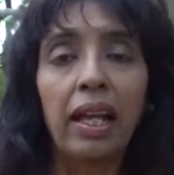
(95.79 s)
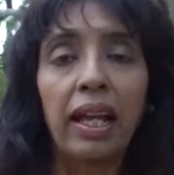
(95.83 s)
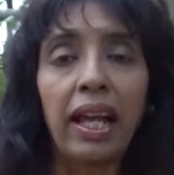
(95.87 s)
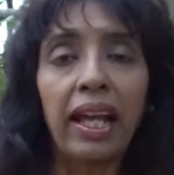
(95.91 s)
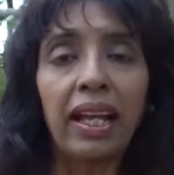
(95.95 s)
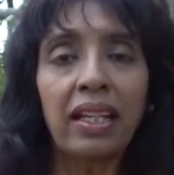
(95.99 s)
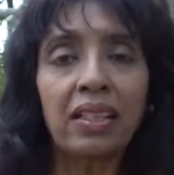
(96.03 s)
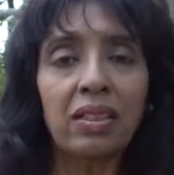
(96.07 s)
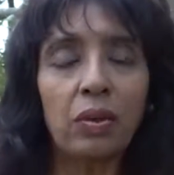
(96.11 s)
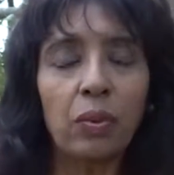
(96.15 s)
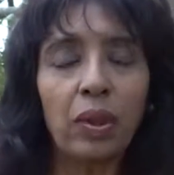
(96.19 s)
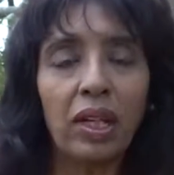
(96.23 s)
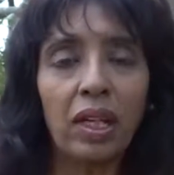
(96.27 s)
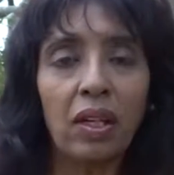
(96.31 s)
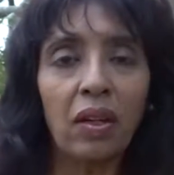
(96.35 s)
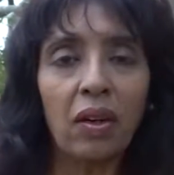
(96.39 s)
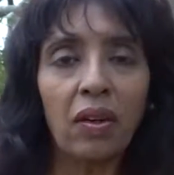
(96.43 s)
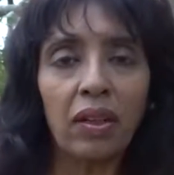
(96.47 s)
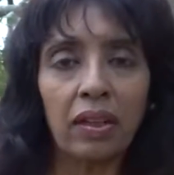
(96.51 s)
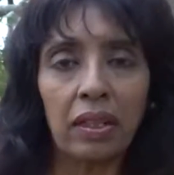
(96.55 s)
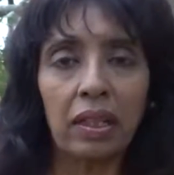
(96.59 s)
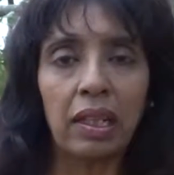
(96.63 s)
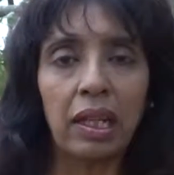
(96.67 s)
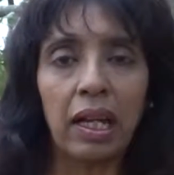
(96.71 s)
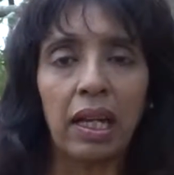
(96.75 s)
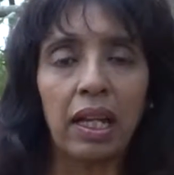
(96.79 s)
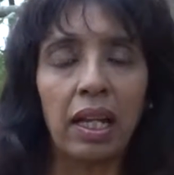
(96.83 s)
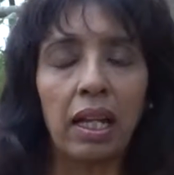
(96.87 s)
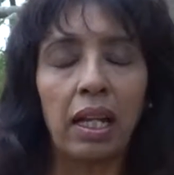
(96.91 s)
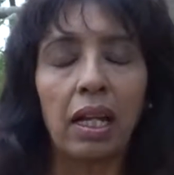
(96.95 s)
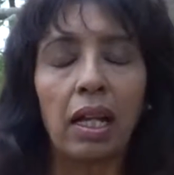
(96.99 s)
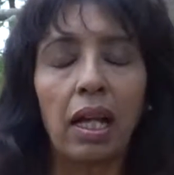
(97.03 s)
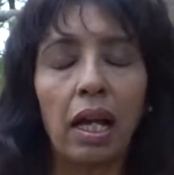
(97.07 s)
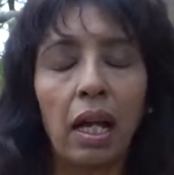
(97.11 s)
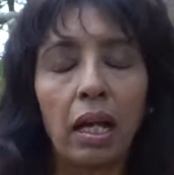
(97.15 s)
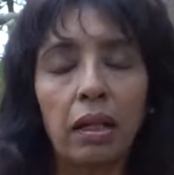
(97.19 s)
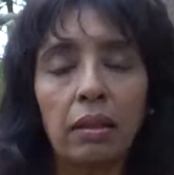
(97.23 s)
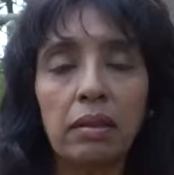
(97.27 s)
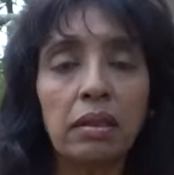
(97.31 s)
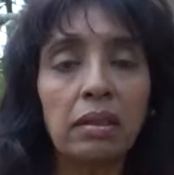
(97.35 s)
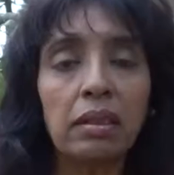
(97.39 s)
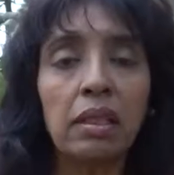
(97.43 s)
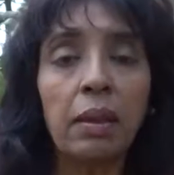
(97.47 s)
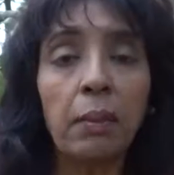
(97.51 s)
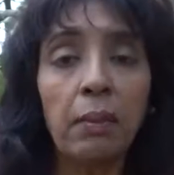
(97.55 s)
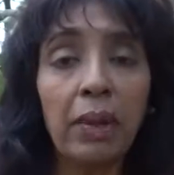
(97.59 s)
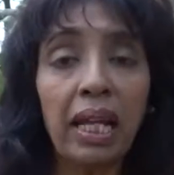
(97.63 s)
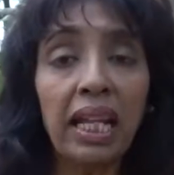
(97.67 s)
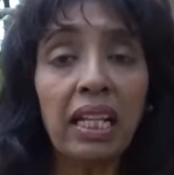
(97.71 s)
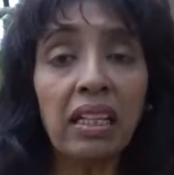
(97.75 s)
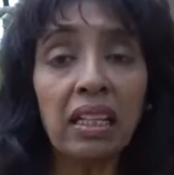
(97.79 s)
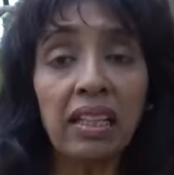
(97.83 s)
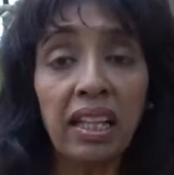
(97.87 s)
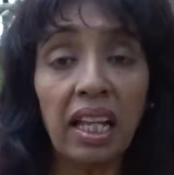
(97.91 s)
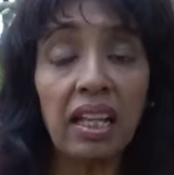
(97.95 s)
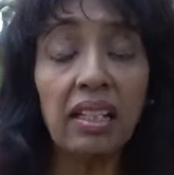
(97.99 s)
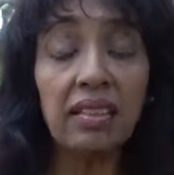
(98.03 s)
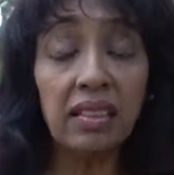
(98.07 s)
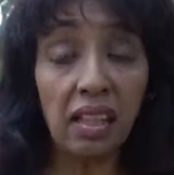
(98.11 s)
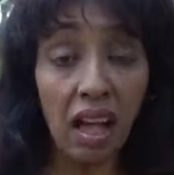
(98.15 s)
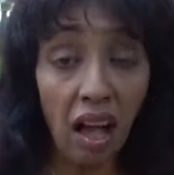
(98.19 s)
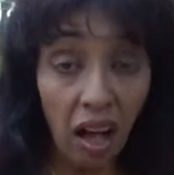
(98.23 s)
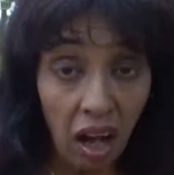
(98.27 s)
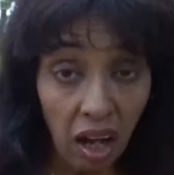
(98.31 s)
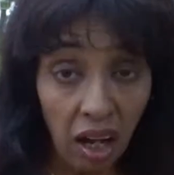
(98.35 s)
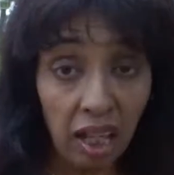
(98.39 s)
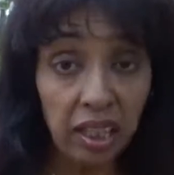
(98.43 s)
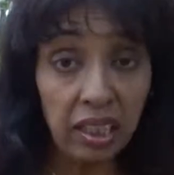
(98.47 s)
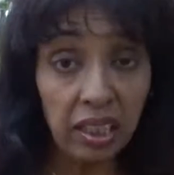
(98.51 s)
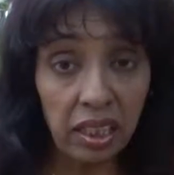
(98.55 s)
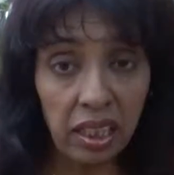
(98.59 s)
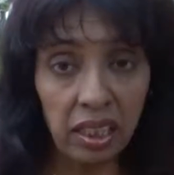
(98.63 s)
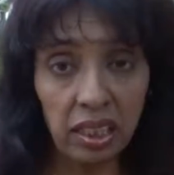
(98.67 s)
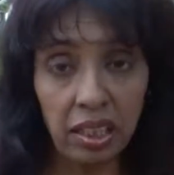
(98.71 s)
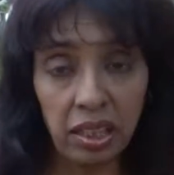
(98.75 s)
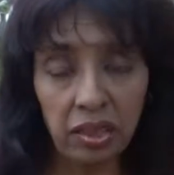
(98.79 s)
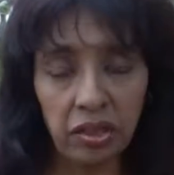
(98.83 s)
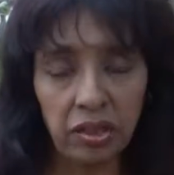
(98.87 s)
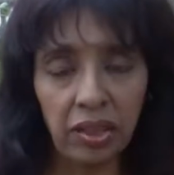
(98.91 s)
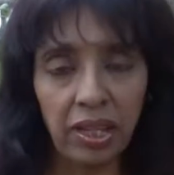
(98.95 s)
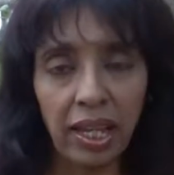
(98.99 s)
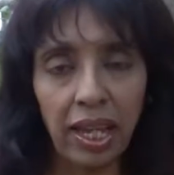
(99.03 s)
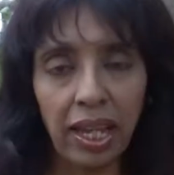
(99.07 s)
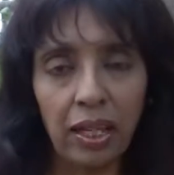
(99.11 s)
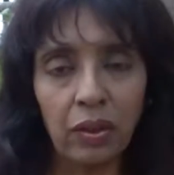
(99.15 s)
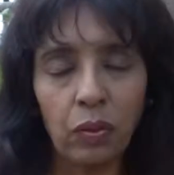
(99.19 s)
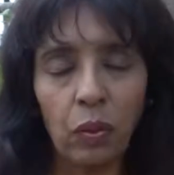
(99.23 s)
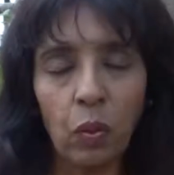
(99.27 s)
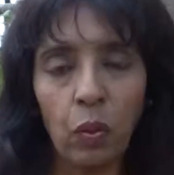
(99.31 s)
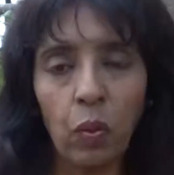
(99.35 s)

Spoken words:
As we got there, the main things I needed to get